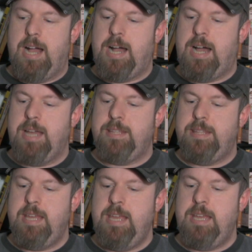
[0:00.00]
I
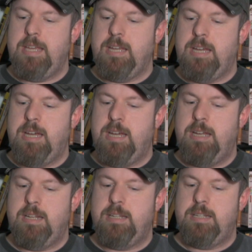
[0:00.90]
think
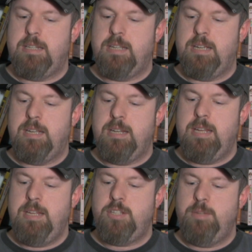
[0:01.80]

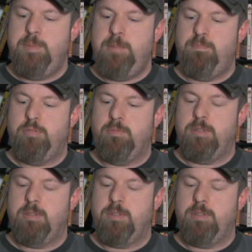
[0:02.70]
needs to be,